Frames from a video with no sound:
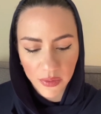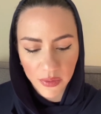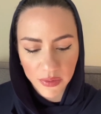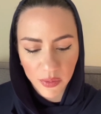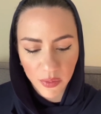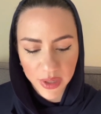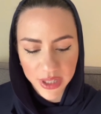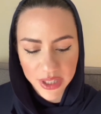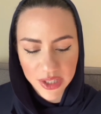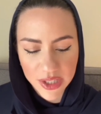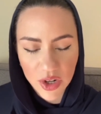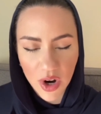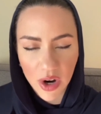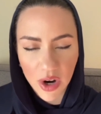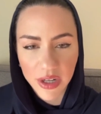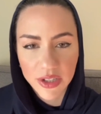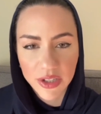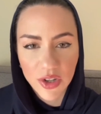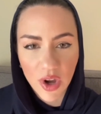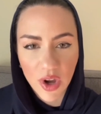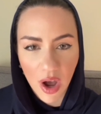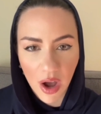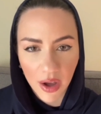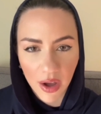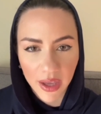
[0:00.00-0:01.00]
we started
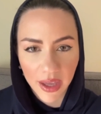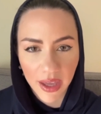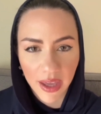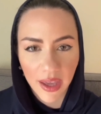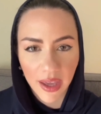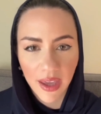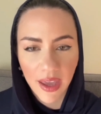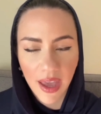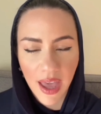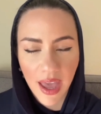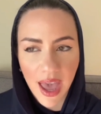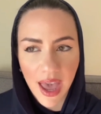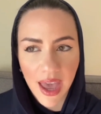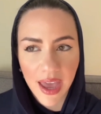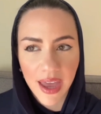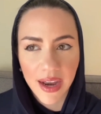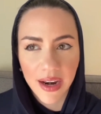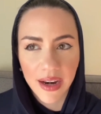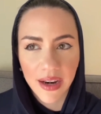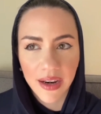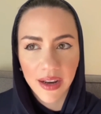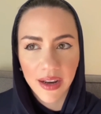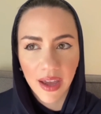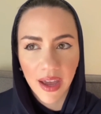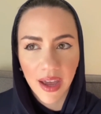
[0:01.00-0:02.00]
talking,
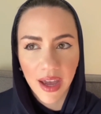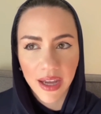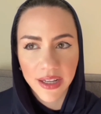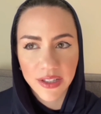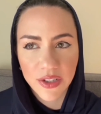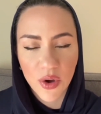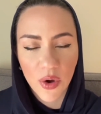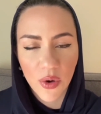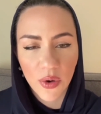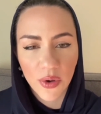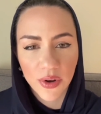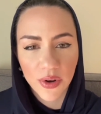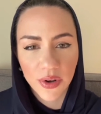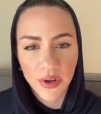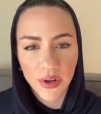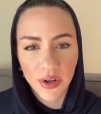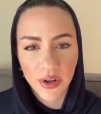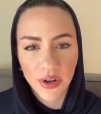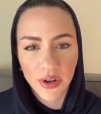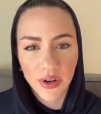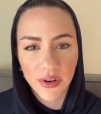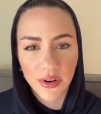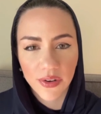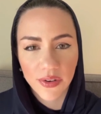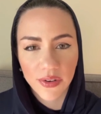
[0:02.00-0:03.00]
and I told
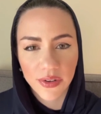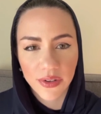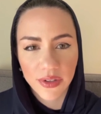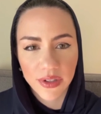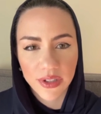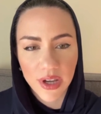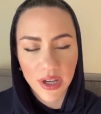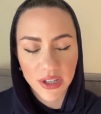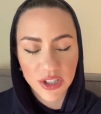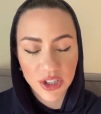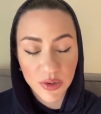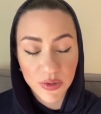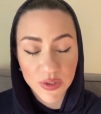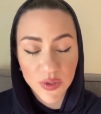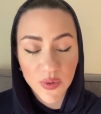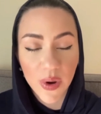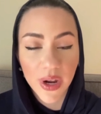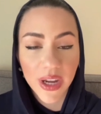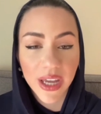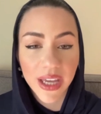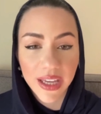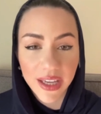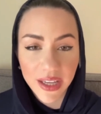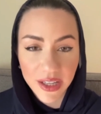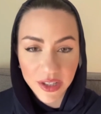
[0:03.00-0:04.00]
her, she was
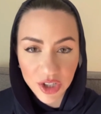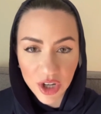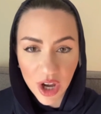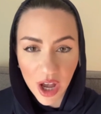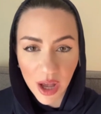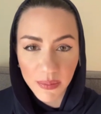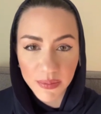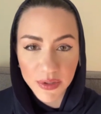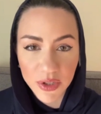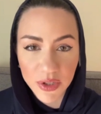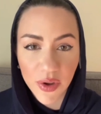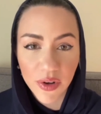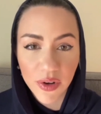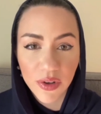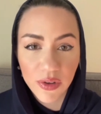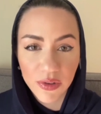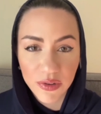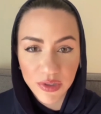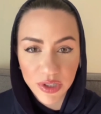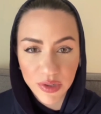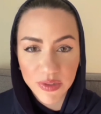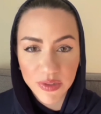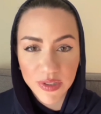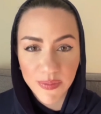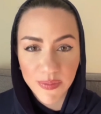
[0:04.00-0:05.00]
wearing a hijab, so I knew
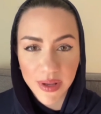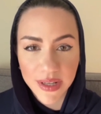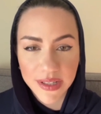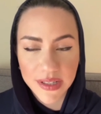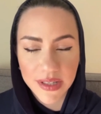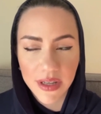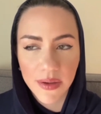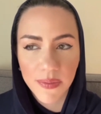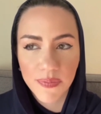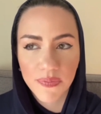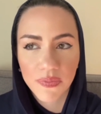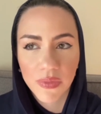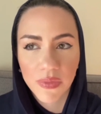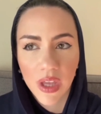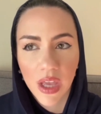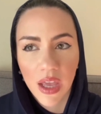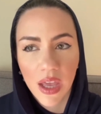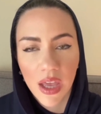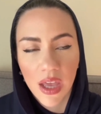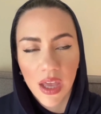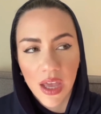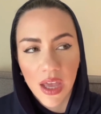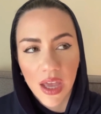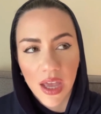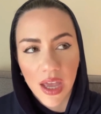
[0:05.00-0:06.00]
she was Muslim.
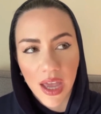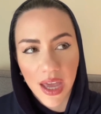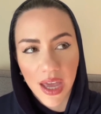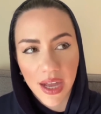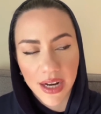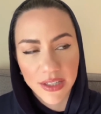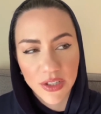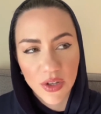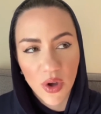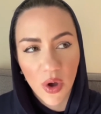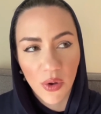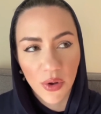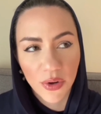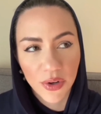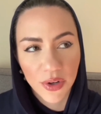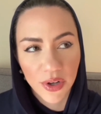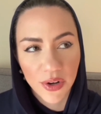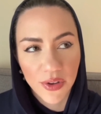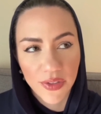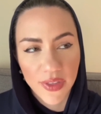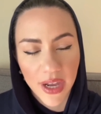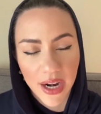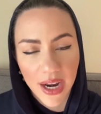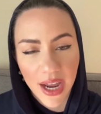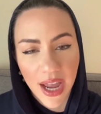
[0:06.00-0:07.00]
And I told her
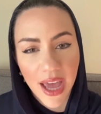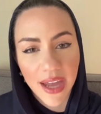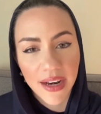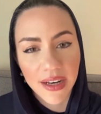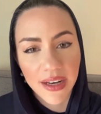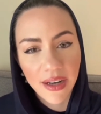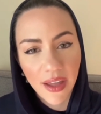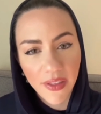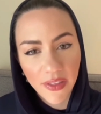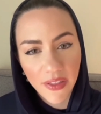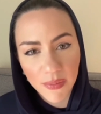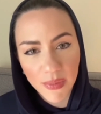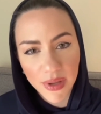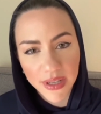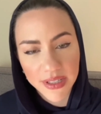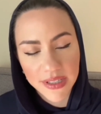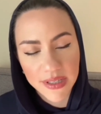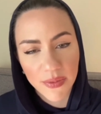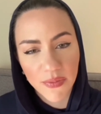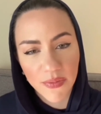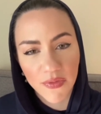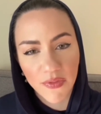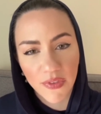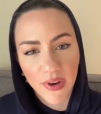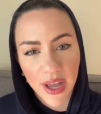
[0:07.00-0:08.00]
that I had another
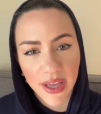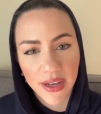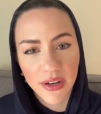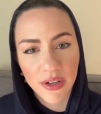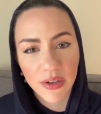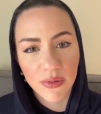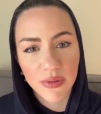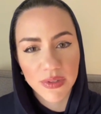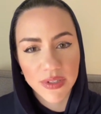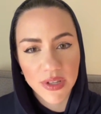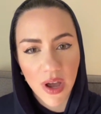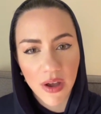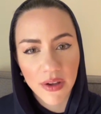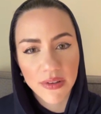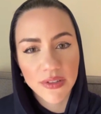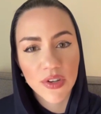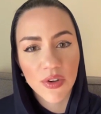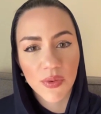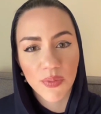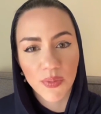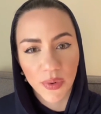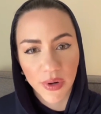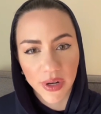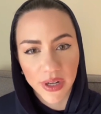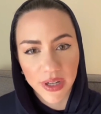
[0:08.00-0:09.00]
Muslim friend who was also
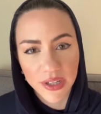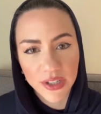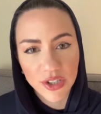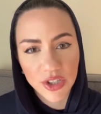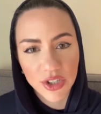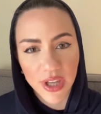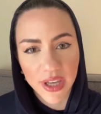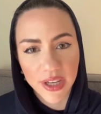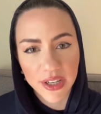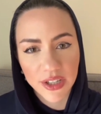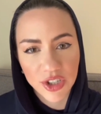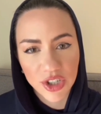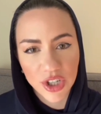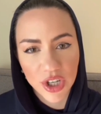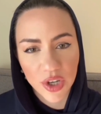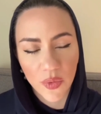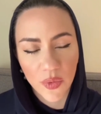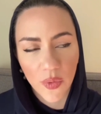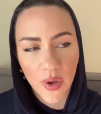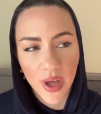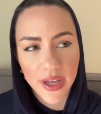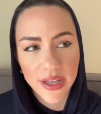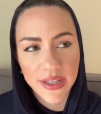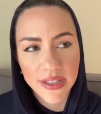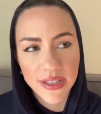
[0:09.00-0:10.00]
British, like she
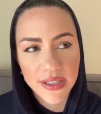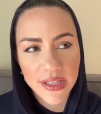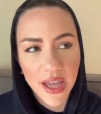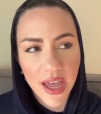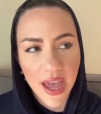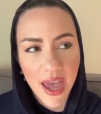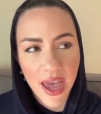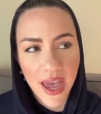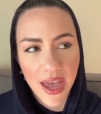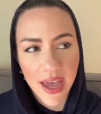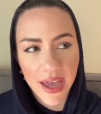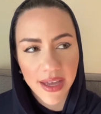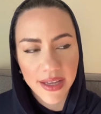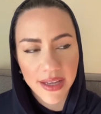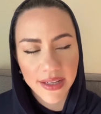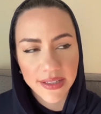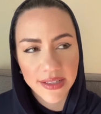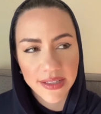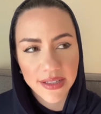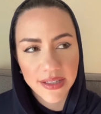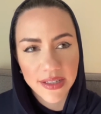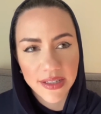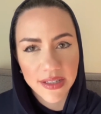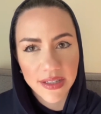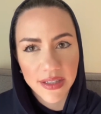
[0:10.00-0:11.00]
was, and
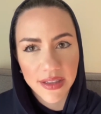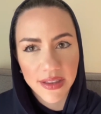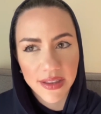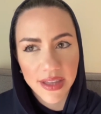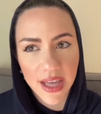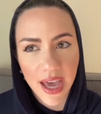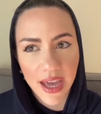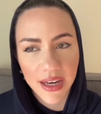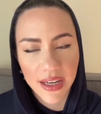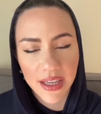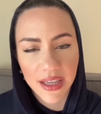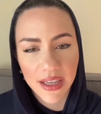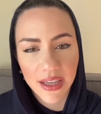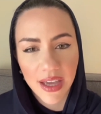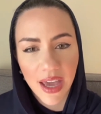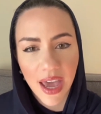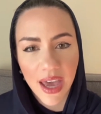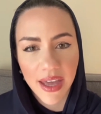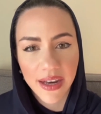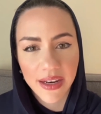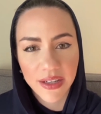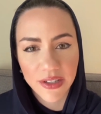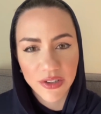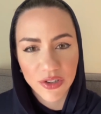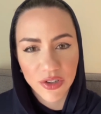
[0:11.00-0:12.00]
that he
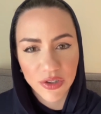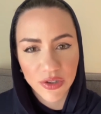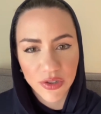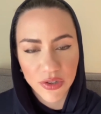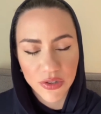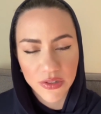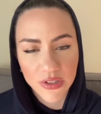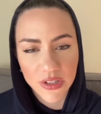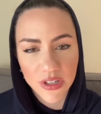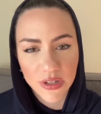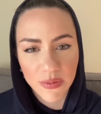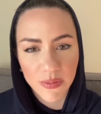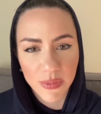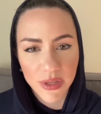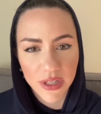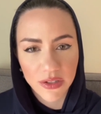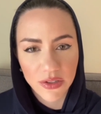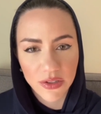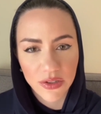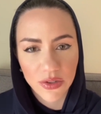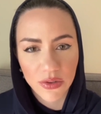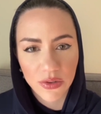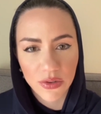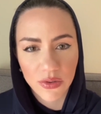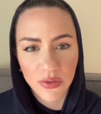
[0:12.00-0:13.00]
had introduced me
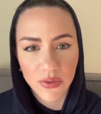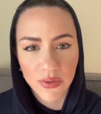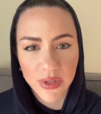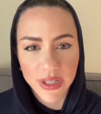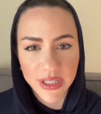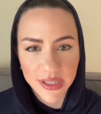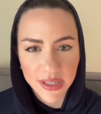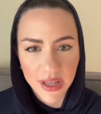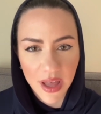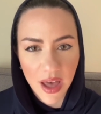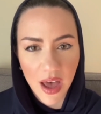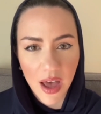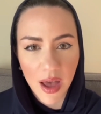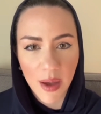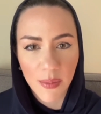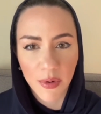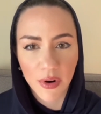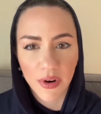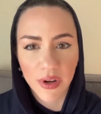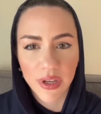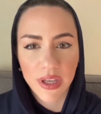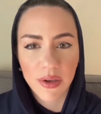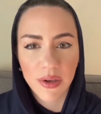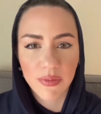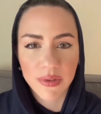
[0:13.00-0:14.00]
to Islam,
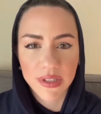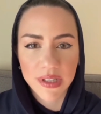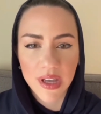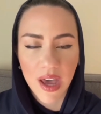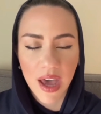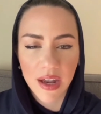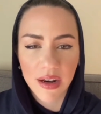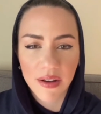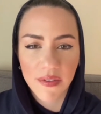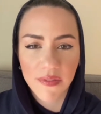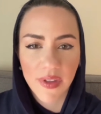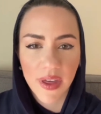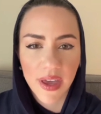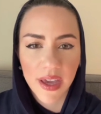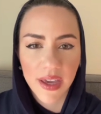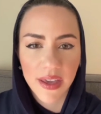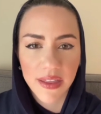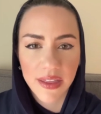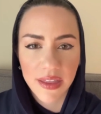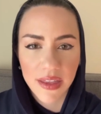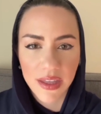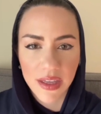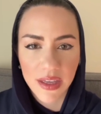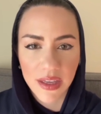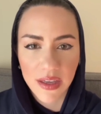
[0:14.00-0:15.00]
or he was kind of like
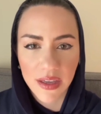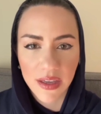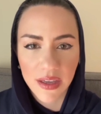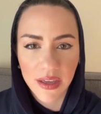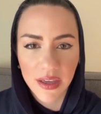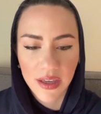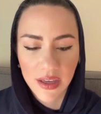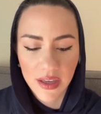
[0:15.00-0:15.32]
the